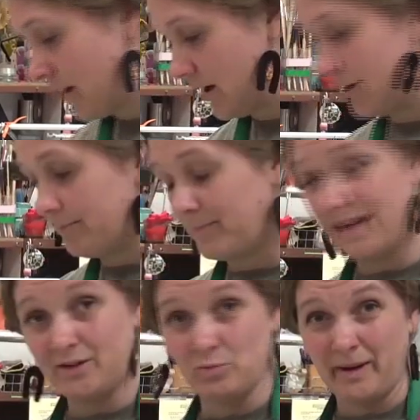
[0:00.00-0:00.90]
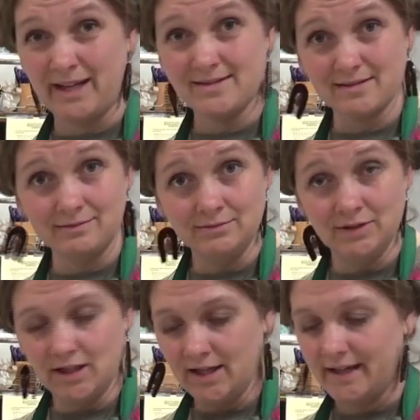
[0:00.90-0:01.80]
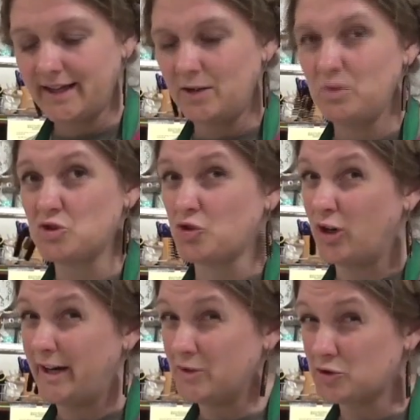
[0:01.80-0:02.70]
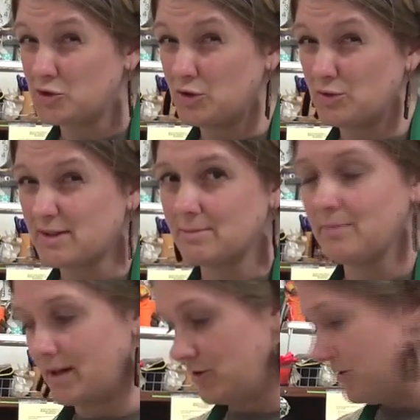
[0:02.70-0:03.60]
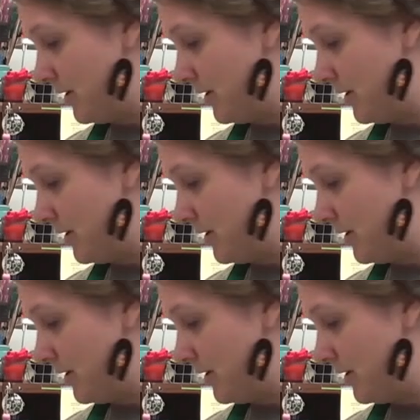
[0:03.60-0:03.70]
A pen or pencil. Again, we try not to use them, but you